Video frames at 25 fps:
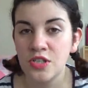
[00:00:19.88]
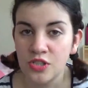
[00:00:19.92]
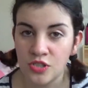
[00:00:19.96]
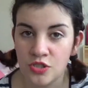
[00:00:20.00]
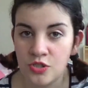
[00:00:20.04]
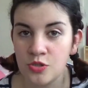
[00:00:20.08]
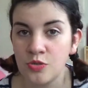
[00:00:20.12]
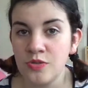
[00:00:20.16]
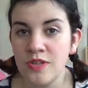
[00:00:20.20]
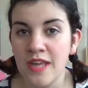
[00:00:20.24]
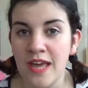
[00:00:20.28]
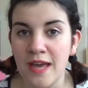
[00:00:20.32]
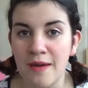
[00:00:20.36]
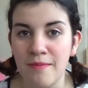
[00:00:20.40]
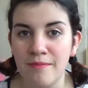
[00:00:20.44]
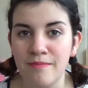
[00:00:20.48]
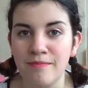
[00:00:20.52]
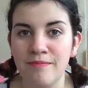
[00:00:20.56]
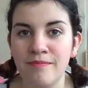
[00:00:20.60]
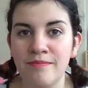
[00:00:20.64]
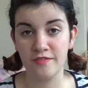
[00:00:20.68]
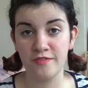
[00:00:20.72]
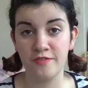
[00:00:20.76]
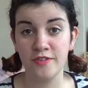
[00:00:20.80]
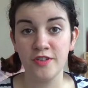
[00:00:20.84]
do
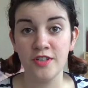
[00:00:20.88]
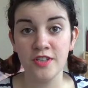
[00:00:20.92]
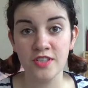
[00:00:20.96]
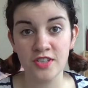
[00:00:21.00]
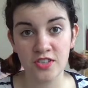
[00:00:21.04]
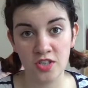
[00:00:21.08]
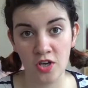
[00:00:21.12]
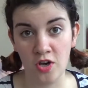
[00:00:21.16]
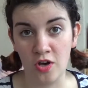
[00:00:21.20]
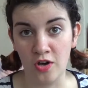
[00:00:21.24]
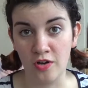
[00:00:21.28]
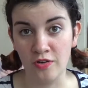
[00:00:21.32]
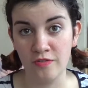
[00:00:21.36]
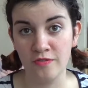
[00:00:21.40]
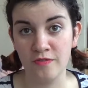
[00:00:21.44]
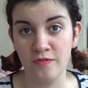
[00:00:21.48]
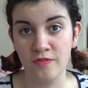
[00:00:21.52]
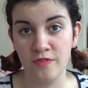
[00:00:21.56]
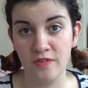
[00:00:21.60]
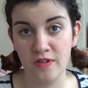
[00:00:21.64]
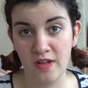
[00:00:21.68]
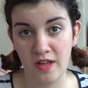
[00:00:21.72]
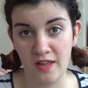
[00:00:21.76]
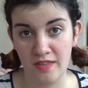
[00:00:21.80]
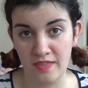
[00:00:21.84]
them. First off,
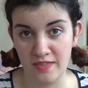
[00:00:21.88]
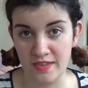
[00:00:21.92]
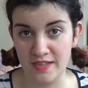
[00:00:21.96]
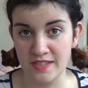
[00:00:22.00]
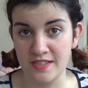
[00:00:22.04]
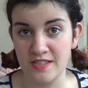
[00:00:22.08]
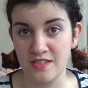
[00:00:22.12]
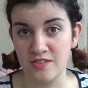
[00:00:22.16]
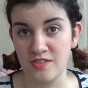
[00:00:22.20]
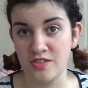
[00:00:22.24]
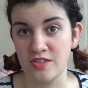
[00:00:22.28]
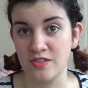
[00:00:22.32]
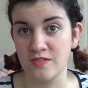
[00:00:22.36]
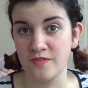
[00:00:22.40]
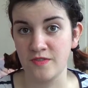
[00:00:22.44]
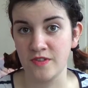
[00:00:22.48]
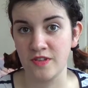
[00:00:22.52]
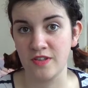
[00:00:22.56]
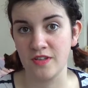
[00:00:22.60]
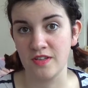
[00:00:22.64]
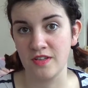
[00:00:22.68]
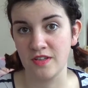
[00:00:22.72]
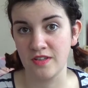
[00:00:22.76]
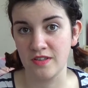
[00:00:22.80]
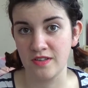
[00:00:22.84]
and this is just
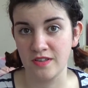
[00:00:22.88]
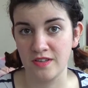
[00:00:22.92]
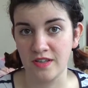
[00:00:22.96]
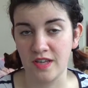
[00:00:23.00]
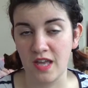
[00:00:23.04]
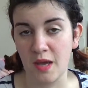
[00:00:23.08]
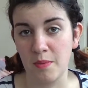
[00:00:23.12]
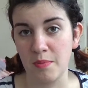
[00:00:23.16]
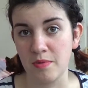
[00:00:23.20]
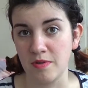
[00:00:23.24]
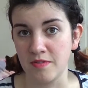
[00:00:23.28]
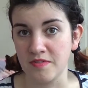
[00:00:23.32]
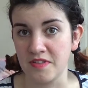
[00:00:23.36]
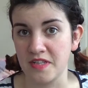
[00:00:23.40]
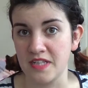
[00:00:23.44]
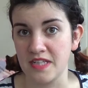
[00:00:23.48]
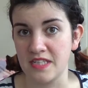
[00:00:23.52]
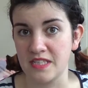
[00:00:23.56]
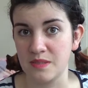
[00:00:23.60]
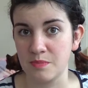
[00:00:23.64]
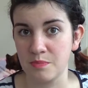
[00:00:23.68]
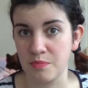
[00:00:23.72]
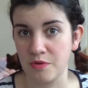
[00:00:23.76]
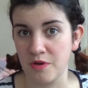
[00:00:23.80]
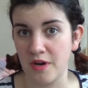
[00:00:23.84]
for the couple of
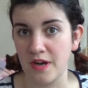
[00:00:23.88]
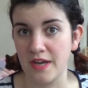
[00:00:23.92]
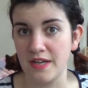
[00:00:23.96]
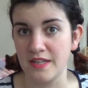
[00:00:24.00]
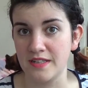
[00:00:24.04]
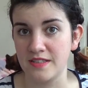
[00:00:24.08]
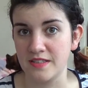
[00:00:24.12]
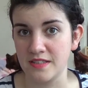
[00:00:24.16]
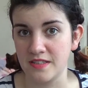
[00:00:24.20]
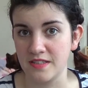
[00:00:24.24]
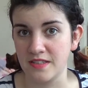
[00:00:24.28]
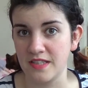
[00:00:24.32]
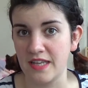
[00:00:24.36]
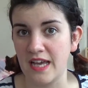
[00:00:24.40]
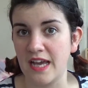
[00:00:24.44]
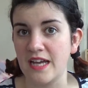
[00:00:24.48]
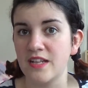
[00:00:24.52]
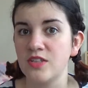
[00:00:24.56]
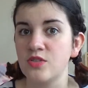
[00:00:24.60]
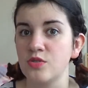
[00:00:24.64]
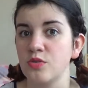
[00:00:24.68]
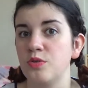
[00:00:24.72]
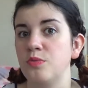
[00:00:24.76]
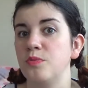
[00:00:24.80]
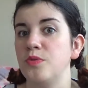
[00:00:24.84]
days prior to the
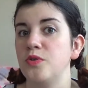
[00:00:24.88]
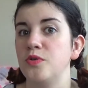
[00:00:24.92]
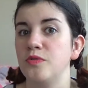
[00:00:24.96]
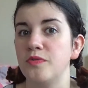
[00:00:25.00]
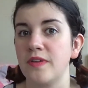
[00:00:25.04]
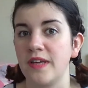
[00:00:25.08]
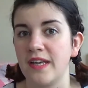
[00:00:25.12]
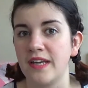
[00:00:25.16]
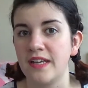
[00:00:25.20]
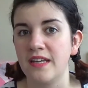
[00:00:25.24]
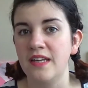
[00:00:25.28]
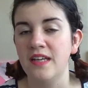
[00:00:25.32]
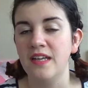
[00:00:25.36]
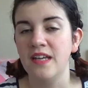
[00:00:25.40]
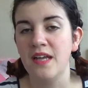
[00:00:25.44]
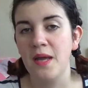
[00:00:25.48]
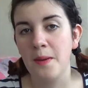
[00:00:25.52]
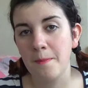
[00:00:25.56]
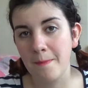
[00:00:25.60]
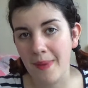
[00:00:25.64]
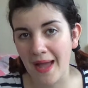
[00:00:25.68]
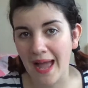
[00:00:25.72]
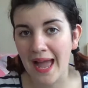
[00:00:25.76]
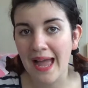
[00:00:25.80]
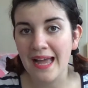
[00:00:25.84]
actual moving,
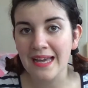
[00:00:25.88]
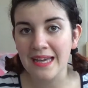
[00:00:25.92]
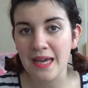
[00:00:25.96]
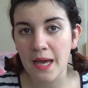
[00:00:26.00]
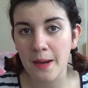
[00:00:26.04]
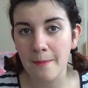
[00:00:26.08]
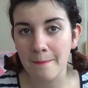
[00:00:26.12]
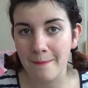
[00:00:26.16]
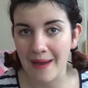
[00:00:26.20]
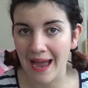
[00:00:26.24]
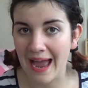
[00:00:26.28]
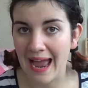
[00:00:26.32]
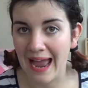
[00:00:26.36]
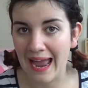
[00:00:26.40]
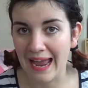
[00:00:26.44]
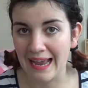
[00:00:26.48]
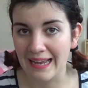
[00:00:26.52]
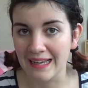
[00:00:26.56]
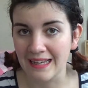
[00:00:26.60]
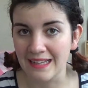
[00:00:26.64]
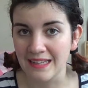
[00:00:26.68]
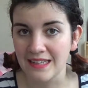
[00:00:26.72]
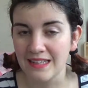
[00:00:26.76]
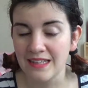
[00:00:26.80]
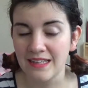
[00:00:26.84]
pack a
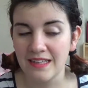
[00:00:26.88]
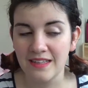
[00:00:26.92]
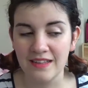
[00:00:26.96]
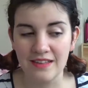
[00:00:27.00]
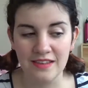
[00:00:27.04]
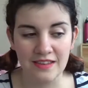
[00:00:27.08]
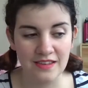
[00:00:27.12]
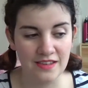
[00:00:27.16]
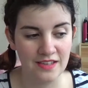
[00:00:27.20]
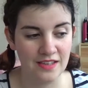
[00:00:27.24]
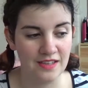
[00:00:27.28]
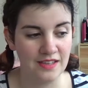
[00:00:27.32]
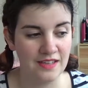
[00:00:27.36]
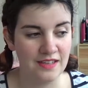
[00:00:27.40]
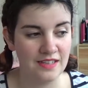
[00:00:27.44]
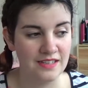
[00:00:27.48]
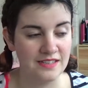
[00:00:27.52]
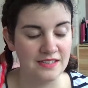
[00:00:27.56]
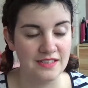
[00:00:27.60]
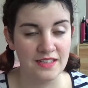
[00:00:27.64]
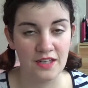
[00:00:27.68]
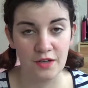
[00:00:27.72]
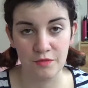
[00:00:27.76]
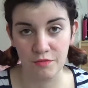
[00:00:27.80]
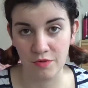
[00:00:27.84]
bag that
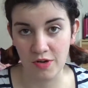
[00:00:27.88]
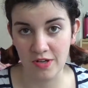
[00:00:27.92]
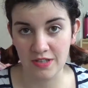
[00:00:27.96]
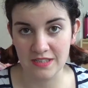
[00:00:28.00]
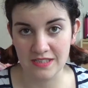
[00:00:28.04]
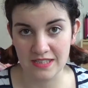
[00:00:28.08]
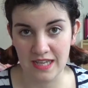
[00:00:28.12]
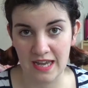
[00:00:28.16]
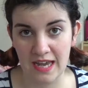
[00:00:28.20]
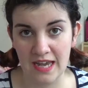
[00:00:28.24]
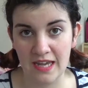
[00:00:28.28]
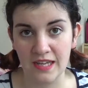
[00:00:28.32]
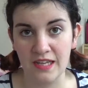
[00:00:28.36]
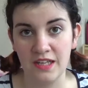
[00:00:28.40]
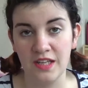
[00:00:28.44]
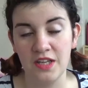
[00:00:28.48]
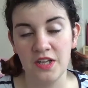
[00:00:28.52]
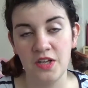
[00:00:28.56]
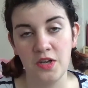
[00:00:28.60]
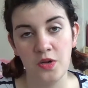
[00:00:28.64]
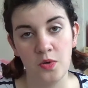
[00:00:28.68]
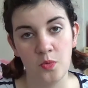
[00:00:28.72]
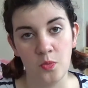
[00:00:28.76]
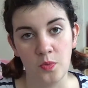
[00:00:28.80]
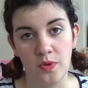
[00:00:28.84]
is like a rucksack
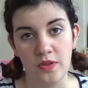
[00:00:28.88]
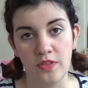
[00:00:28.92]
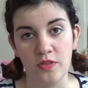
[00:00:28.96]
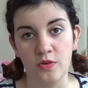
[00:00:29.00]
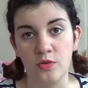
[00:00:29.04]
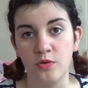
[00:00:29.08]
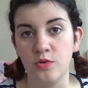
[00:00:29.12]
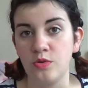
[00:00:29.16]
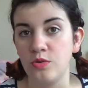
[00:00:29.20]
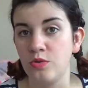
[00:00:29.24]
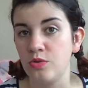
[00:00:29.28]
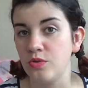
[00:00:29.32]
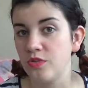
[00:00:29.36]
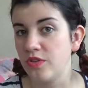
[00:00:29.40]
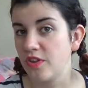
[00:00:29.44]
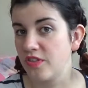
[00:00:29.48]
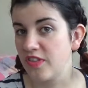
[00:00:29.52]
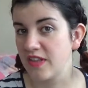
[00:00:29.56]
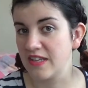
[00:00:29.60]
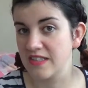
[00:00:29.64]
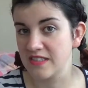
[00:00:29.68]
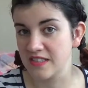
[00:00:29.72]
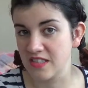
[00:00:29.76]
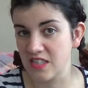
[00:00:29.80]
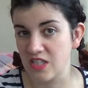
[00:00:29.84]
with all the
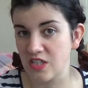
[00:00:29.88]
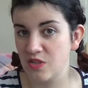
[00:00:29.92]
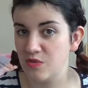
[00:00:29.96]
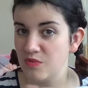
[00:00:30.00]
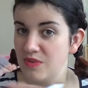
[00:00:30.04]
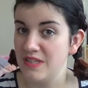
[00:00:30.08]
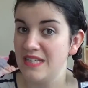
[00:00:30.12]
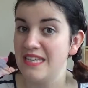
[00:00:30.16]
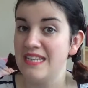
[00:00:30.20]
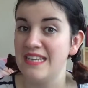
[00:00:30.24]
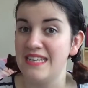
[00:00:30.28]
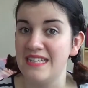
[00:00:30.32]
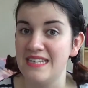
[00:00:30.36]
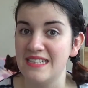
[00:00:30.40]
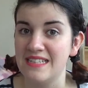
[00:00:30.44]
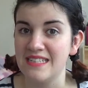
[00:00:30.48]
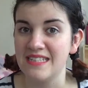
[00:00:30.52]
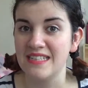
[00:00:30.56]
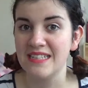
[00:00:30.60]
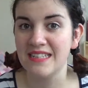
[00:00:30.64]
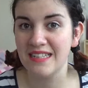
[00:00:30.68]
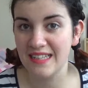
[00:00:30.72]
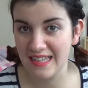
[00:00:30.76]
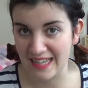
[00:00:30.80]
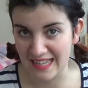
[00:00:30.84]
things that you need
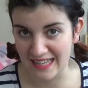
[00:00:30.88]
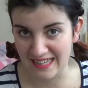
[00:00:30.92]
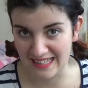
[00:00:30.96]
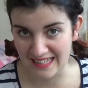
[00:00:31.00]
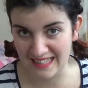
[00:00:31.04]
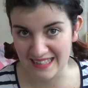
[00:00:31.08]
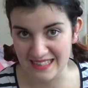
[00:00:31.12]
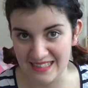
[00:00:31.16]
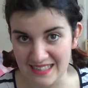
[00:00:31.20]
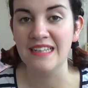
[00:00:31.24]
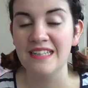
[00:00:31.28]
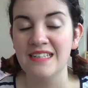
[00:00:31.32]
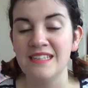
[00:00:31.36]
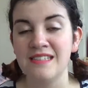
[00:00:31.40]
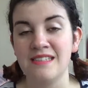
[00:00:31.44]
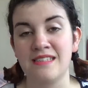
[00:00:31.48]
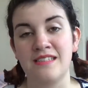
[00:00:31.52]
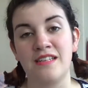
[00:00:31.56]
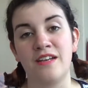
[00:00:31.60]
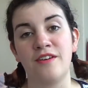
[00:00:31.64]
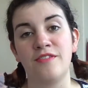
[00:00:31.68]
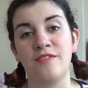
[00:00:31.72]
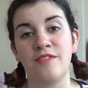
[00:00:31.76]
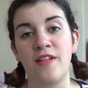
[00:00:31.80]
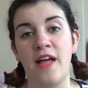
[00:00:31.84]
in it.
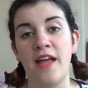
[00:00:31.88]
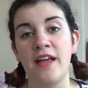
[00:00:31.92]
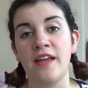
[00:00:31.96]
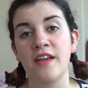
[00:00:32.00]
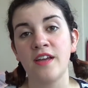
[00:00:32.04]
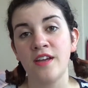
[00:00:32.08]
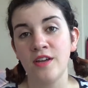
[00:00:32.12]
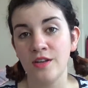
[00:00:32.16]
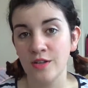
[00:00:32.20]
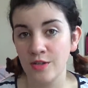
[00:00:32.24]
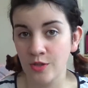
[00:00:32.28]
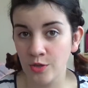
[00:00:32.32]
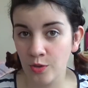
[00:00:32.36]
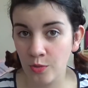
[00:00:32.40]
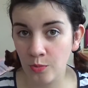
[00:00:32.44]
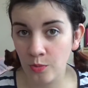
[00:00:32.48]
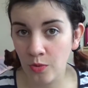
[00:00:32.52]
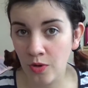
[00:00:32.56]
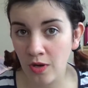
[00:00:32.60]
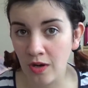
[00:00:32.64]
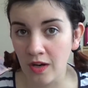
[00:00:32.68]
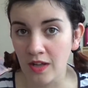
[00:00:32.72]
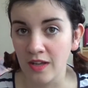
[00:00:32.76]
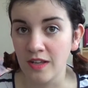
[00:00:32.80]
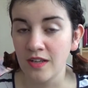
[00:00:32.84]
Stuff like your
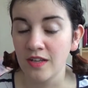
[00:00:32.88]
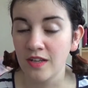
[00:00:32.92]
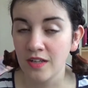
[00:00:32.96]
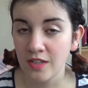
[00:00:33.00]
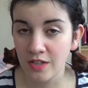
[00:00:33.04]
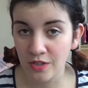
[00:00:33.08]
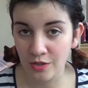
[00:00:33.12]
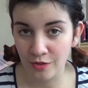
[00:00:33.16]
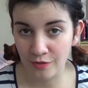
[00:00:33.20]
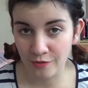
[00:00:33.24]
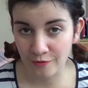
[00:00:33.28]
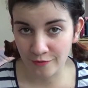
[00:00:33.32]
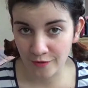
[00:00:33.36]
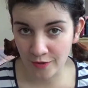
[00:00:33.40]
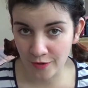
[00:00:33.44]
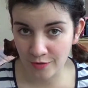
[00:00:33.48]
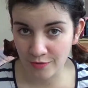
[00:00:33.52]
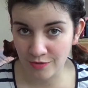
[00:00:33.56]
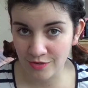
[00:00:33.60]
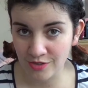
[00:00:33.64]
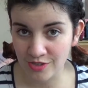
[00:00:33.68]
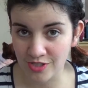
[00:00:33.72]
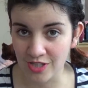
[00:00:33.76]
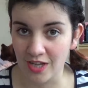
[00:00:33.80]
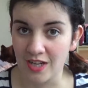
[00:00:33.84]
wallet, your
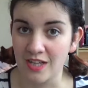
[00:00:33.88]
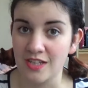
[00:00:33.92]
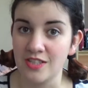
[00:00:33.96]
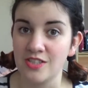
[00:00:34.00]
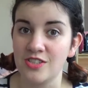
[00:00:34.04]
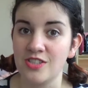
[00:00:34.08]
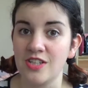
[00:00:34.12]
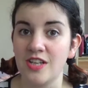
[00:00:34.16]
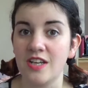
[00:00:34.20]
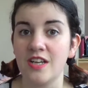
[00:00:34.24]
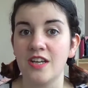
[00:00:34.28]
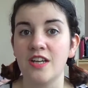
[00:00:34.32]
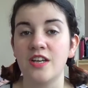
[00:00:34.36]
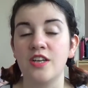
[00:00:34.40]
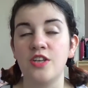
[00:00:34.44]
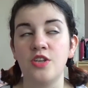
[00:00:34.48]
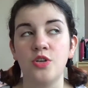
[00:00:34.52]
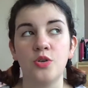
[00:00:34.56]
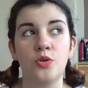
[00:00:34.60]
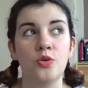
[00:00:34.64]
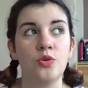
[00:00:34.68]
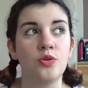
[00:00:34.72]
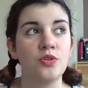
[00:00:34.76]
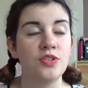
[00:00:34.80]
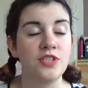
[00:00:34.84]
phone charger,
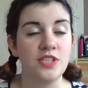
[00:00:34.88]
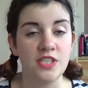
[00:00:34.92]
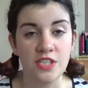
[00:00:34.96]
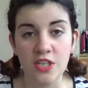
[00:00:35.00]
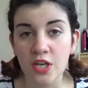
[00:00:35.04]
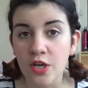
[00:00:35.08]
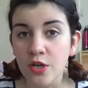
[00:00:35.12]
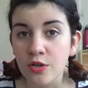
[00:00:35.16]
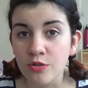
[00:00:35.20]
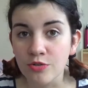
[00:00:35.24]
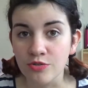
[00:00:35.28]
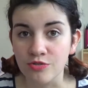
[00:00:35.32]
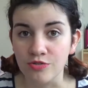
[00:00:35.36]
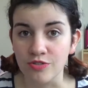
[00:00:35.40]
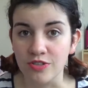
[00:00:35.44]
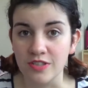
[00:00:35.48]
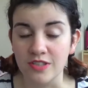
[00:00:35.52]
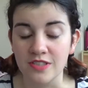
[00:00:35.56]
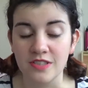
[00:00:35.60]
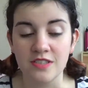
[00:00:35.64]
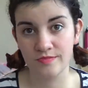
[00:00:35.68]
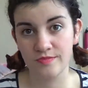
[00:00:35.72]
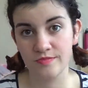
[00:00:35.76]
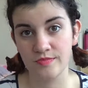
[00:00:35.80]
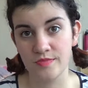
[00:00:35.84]
your
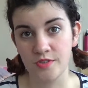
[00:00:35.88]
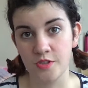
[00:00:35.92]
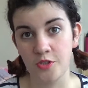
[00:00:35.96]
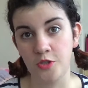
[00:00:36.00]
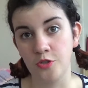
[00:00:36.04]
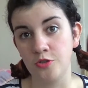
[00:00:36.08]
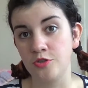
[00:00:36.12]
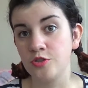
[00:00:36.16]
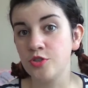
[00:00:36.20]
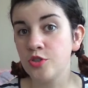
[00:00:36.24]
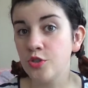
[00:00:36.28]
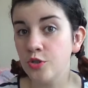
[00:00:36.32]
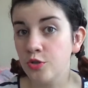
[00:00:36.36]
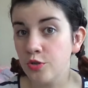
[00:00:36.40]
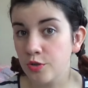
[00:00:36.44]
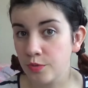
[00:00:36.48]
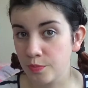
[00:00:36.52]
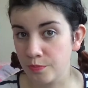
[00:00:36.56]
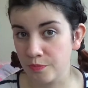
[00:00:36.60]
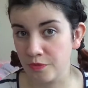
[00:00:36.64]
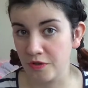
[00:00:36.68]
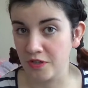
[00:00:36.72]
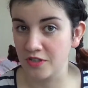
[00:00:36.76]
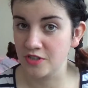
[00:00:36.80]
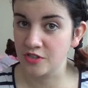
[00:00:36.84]
deodorant, your
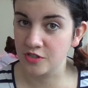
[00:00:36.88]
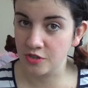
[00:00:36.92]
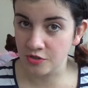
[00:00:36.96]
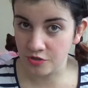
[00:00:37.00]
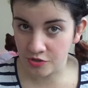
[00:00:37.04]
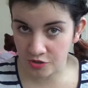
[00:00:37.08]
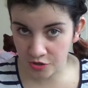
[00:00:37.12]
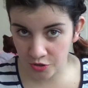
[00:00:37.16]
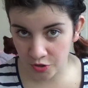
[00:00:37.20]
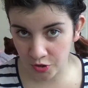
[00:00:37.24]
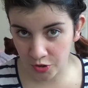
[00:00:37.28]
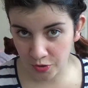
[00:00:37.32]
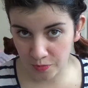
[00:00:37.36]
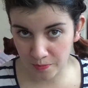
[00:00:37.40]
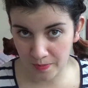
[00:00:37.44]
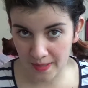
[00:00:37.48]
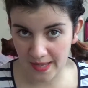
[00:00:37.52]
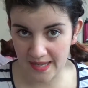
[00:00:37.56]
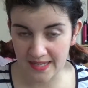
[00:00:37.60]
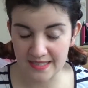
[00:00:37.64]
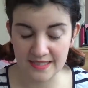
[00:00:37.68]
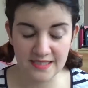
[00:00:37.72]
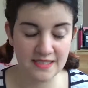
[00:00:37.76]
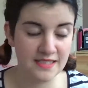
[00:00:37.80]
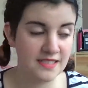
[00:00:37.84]
toothbrush, your
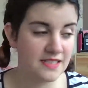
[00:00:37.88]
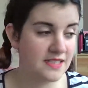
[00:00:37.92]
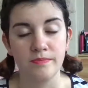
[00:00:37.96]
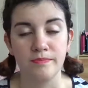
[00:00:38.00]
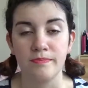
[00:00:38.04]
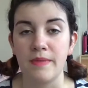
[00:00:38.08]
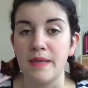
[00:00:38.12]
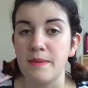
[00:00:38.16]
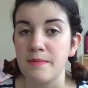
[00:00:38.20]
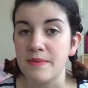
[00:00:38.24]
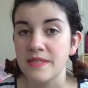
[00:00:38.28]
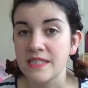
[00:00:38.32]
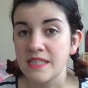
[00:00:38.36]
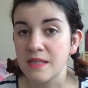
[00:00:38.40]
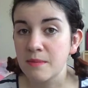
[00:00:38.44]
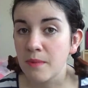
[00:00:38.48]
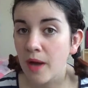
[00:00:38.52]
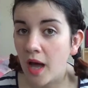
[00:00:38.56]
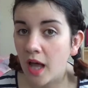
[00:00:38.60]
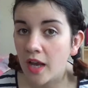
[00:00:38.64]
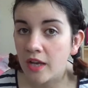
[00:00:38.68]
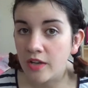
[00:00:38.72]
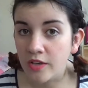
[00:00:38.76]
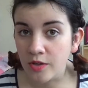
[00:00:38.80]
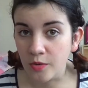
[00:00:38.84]
toothpaste, maybe some
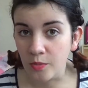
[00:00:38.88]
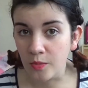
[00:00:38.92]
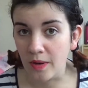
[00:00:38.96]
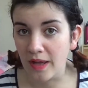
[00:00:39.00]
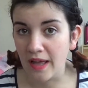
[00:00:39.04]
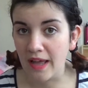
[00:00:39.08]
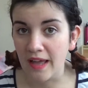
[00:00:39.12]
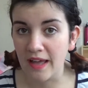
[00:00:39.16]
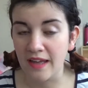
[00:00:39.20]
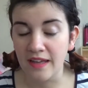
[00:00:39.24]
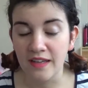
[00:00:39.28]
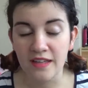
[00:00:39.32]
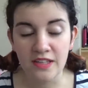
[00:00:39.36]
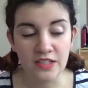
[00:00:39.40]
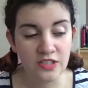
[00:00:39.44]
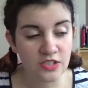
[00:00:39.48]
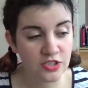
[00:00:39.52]
underwear.